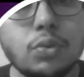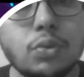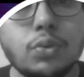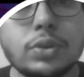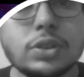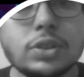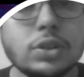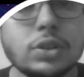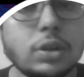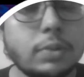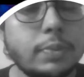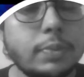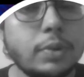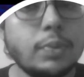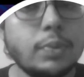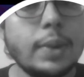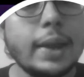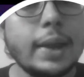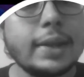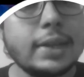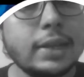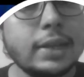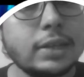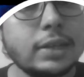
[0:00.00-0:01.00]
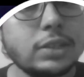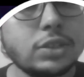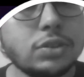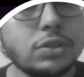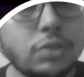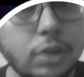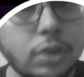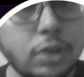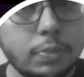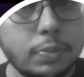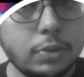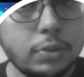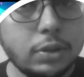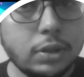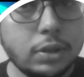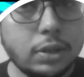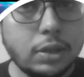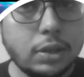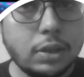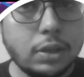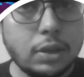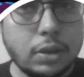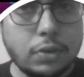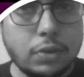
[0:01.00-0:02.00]
is going to be writing a script
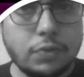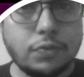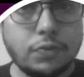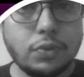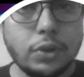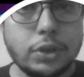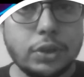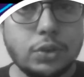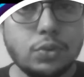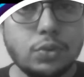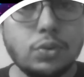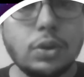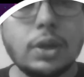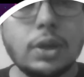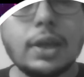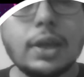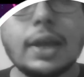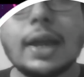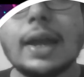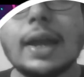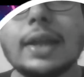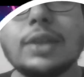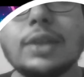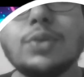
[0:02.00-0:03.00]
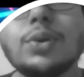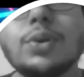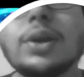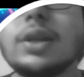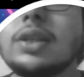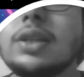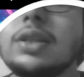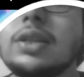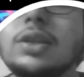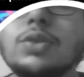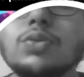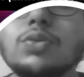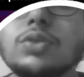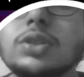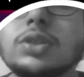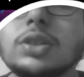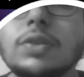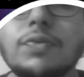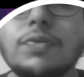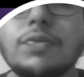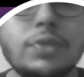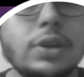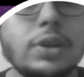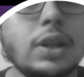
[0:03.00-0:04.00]
for you, and you can use
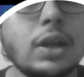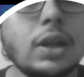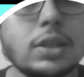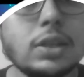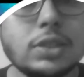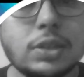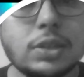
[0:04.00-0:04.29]
some freelancing